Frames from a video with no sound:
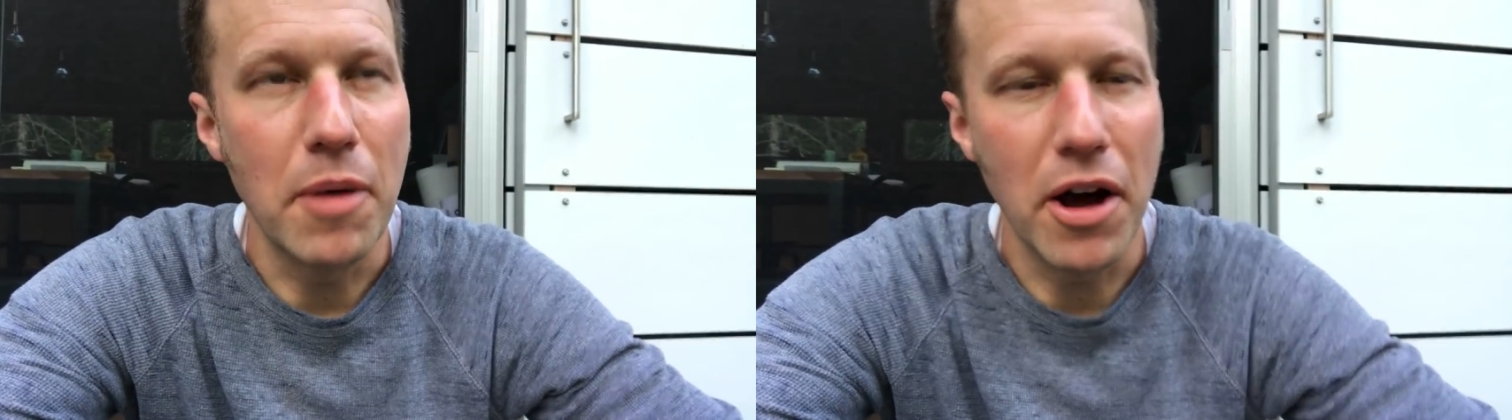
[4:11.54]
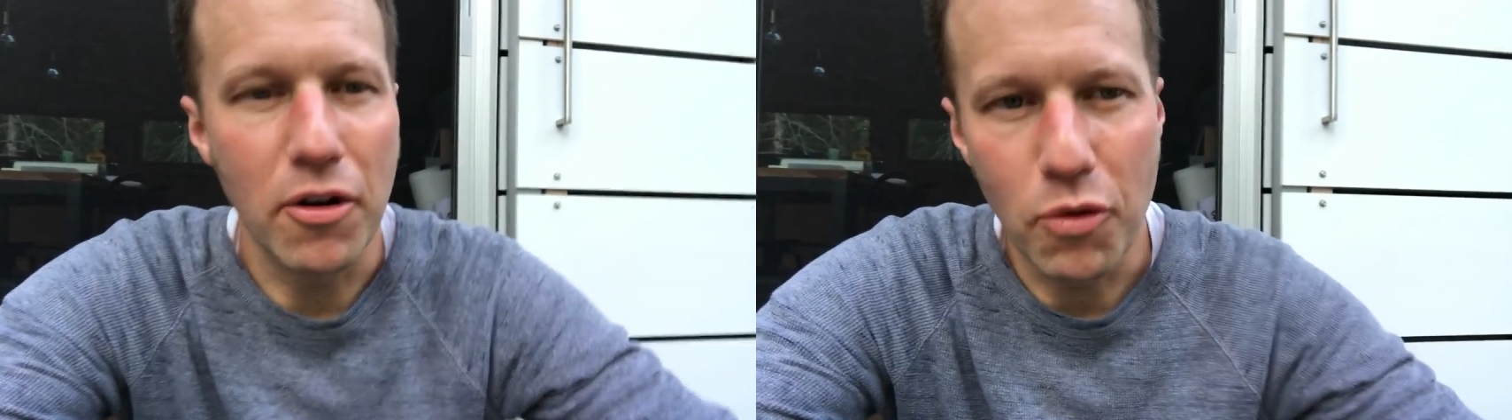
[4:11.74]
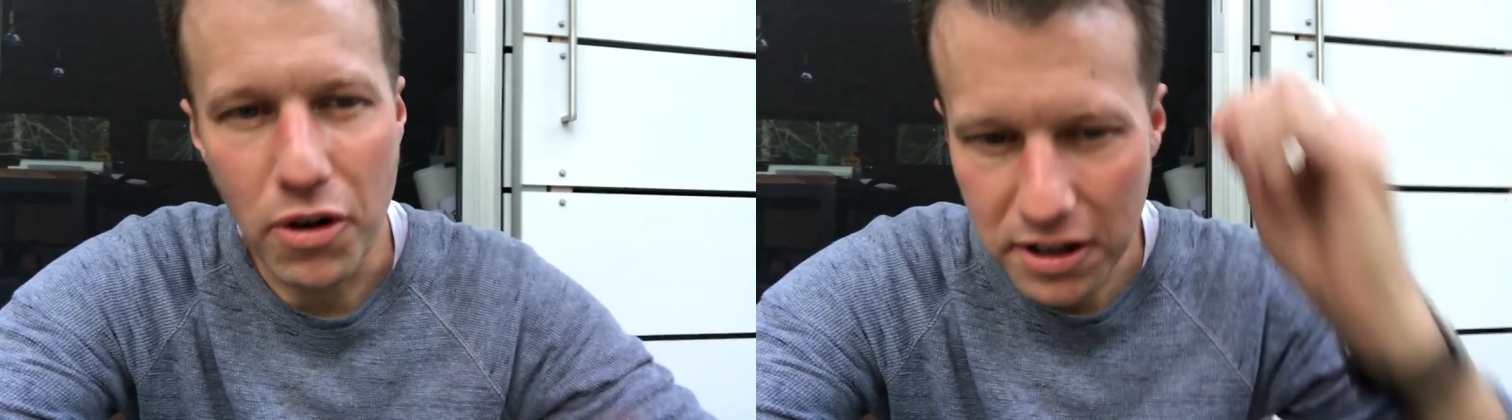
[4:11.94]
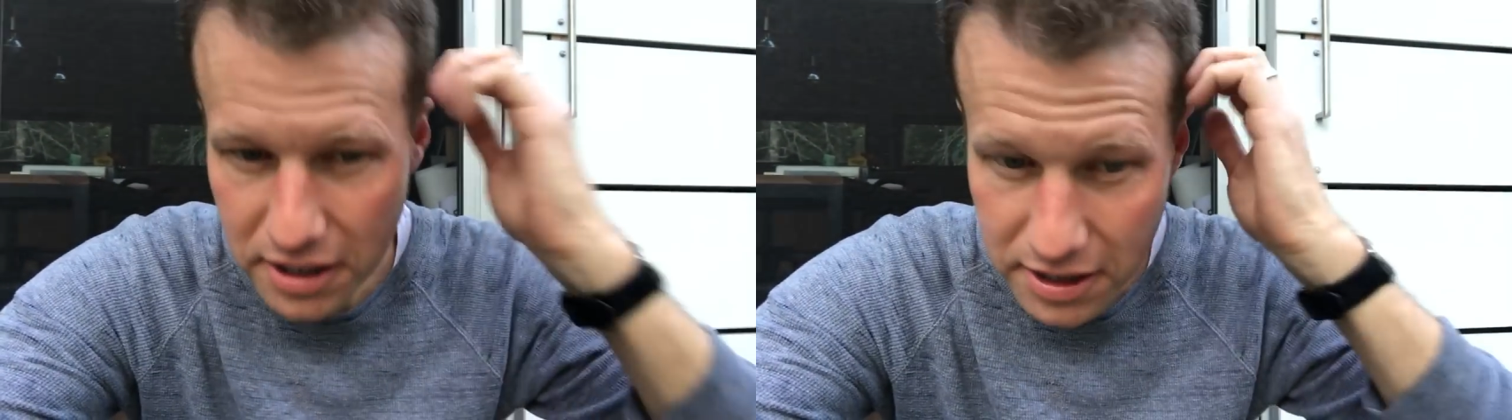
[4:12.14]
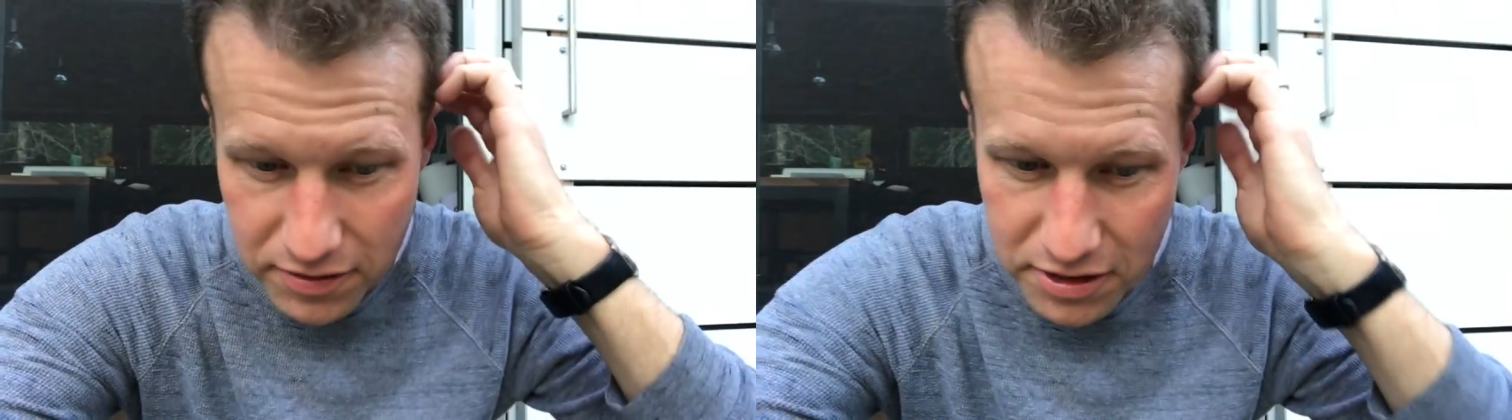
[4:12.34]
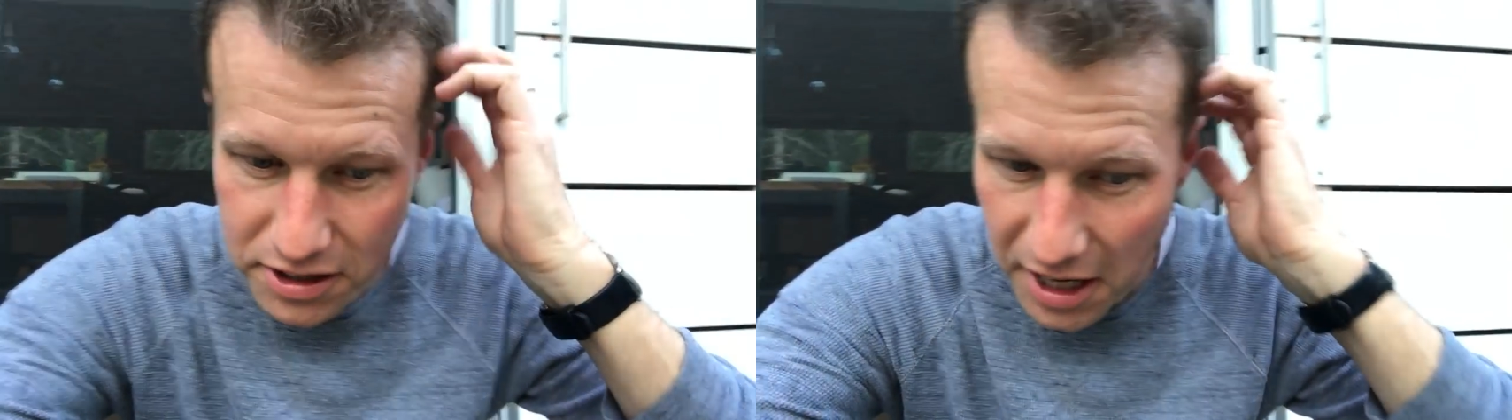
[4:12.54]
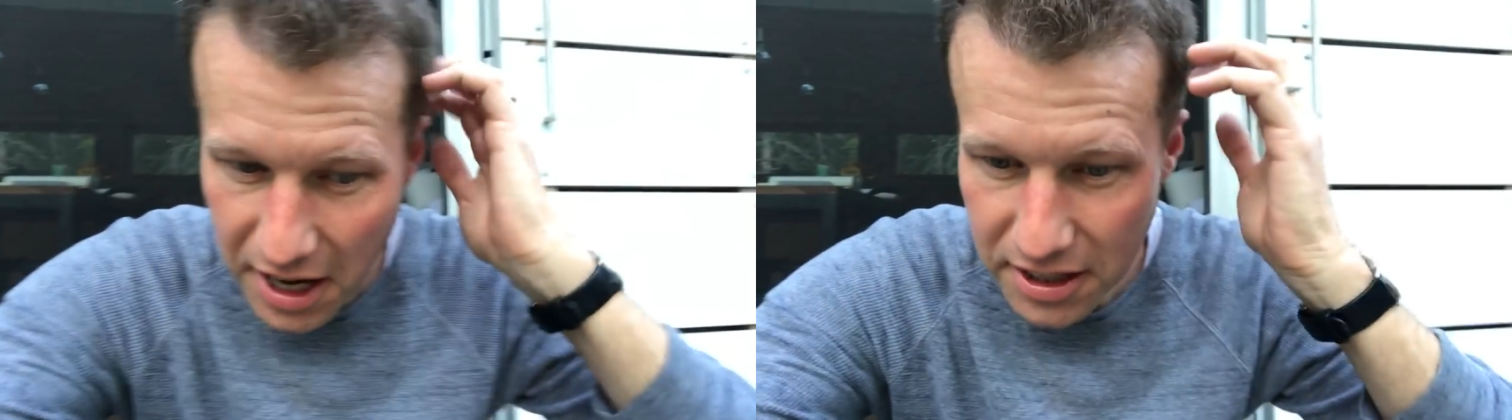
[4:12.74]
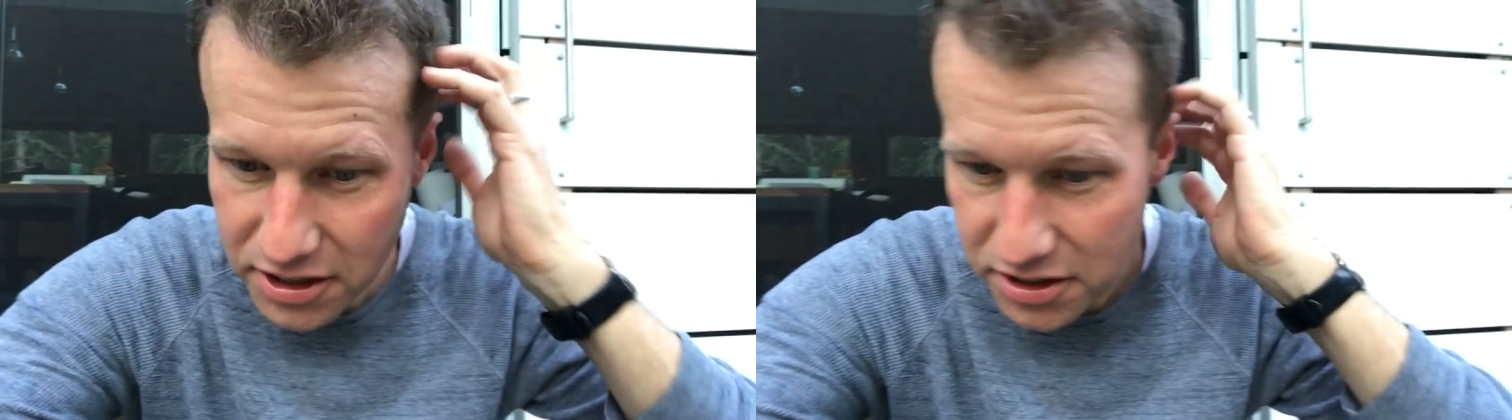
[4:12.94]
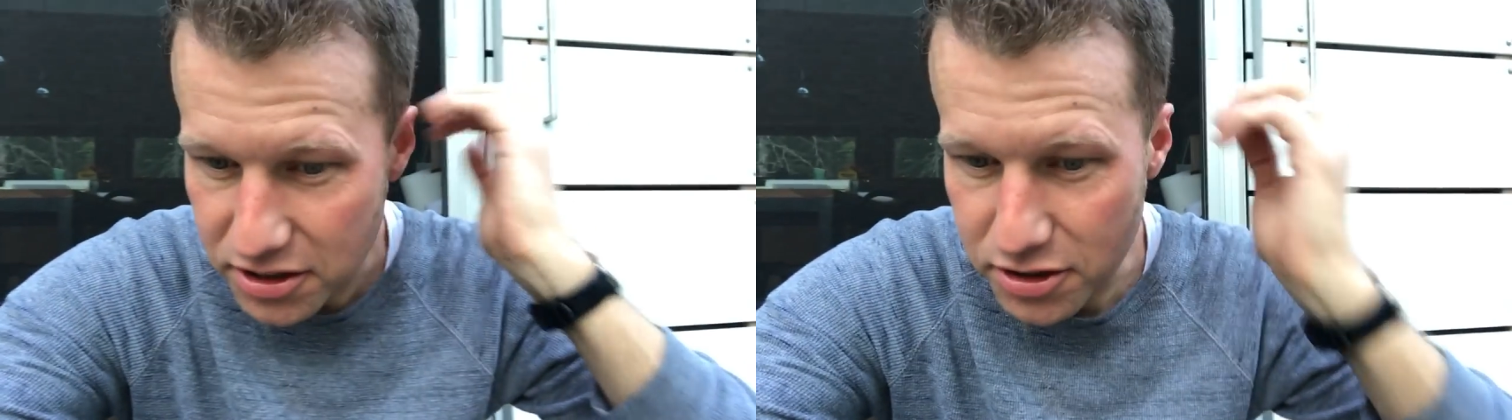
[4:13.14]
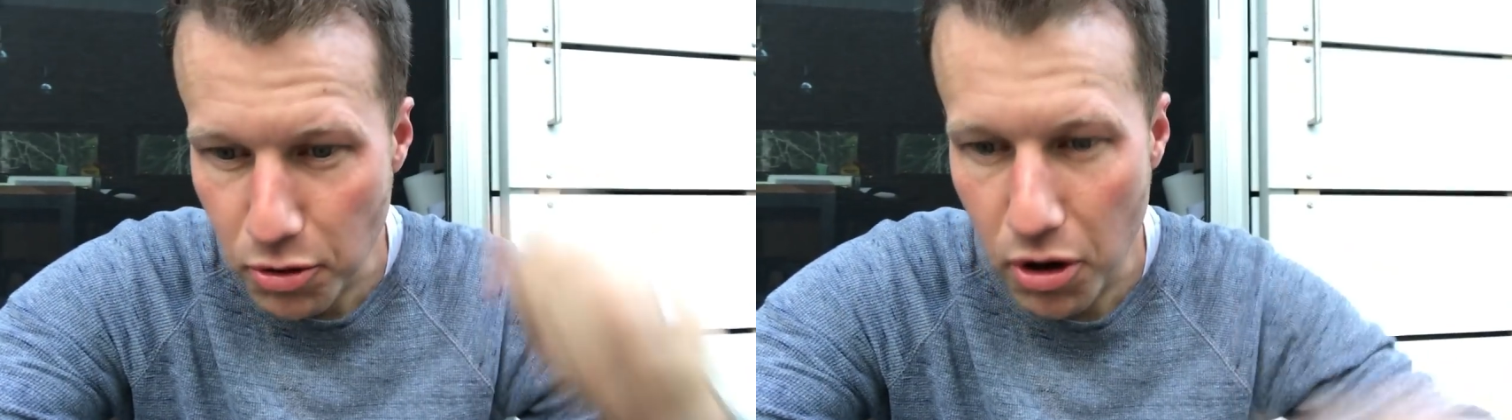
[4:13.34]
amount of work, even to get just a
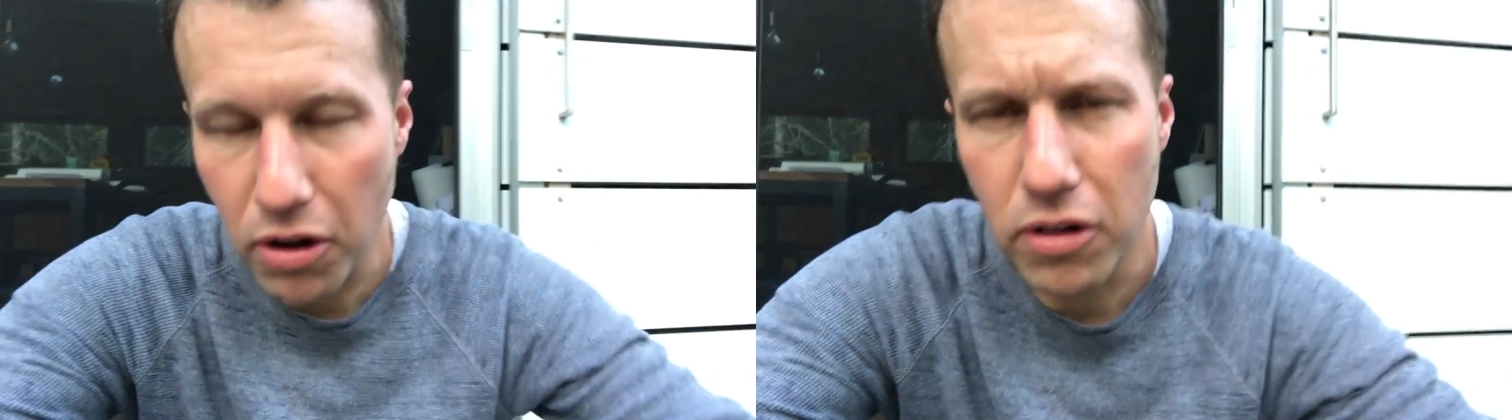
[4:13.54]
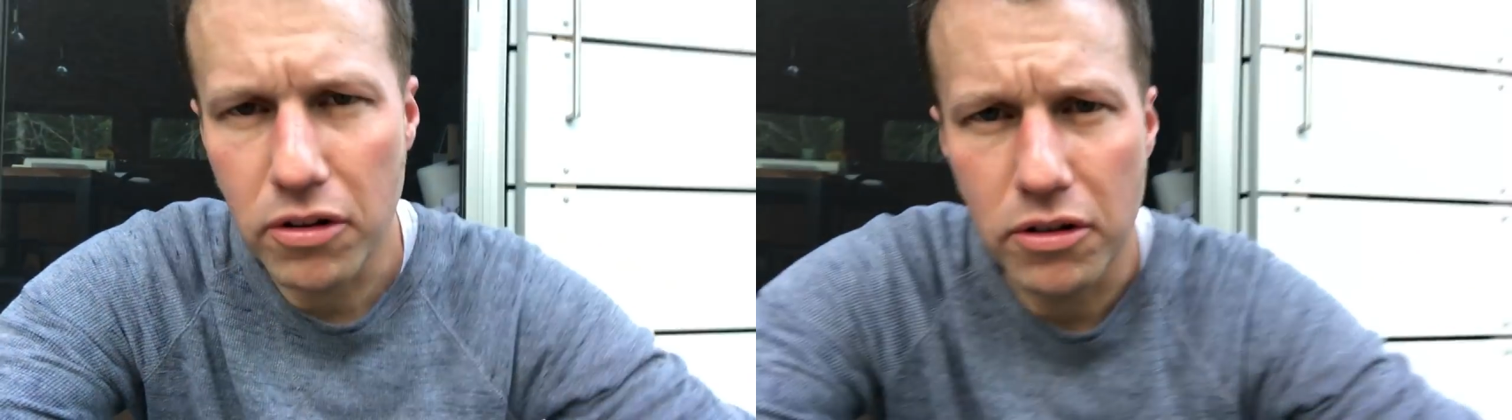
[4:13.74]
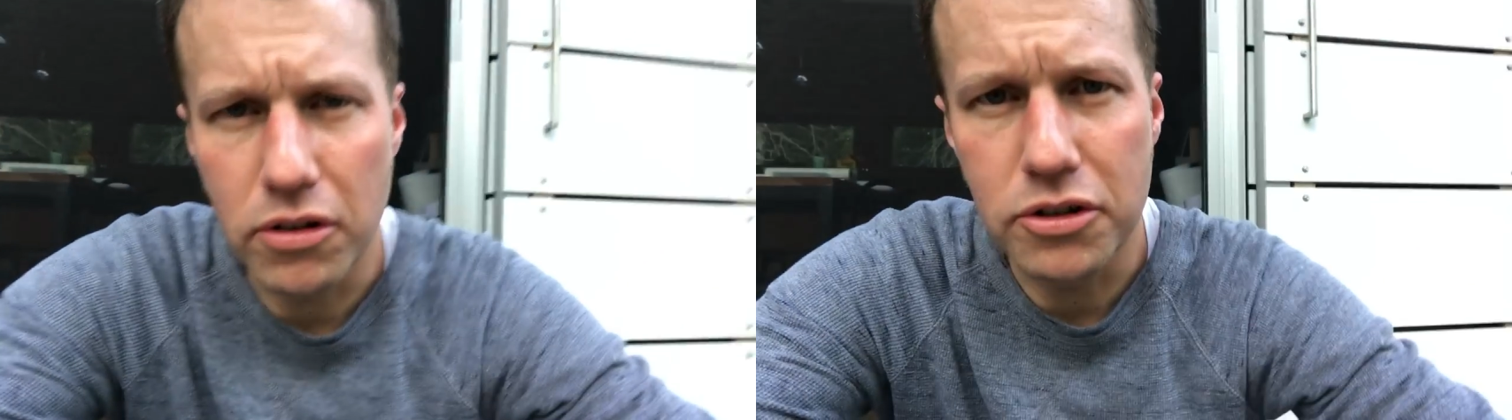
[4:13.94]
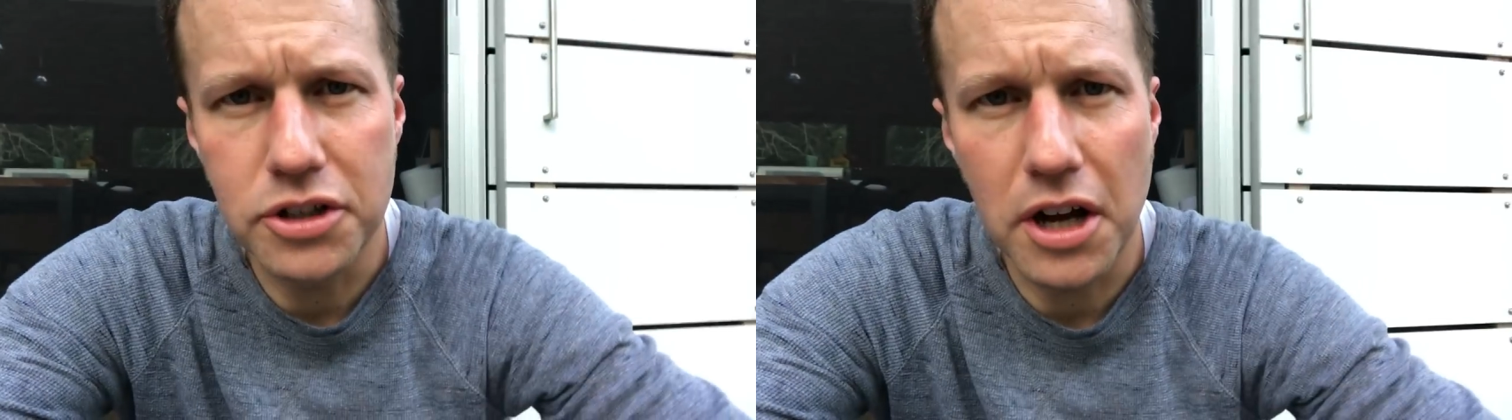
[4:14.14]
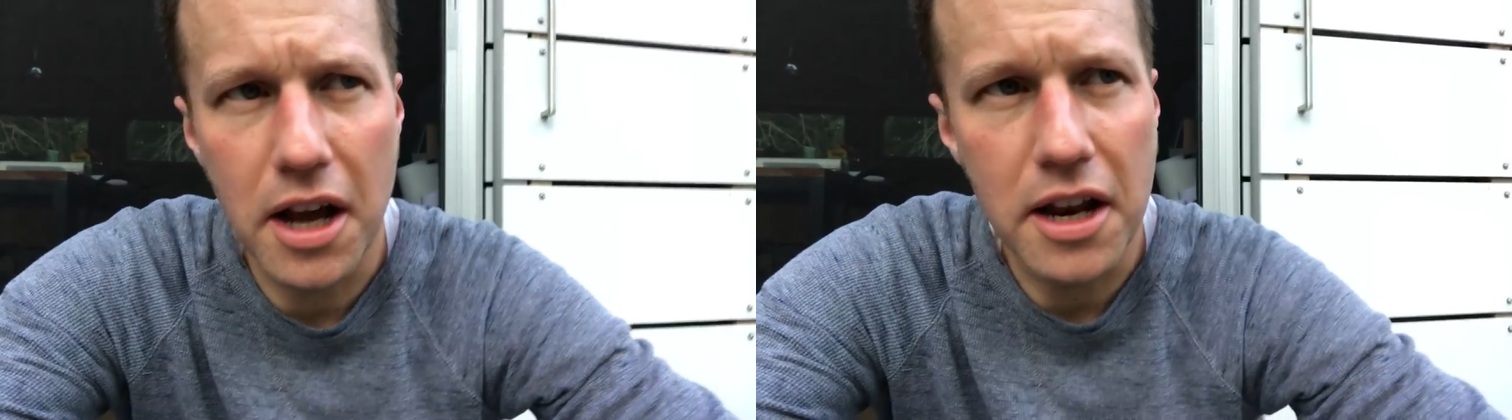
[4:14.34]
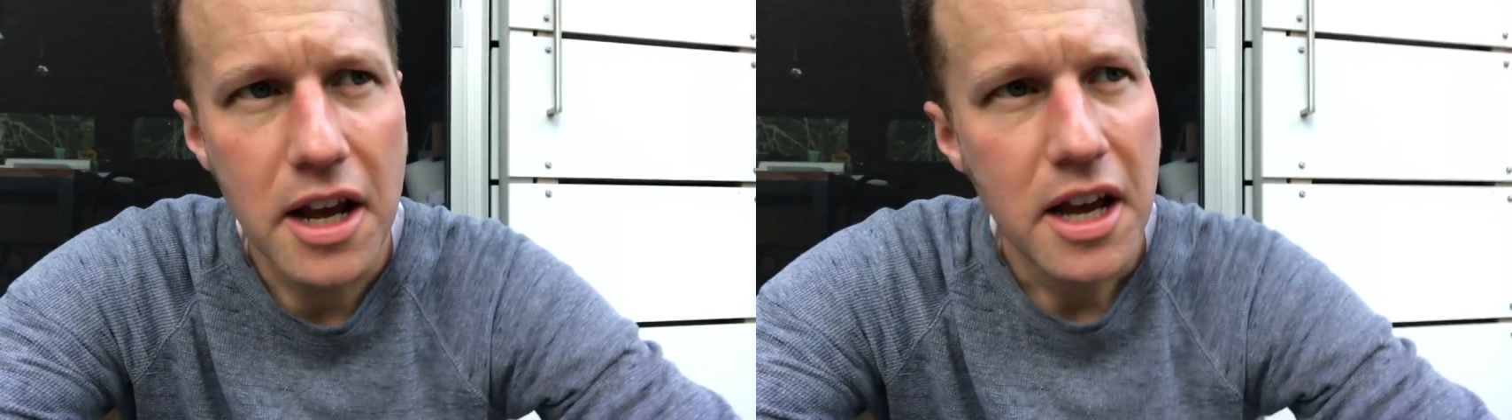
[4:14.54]
small little shot.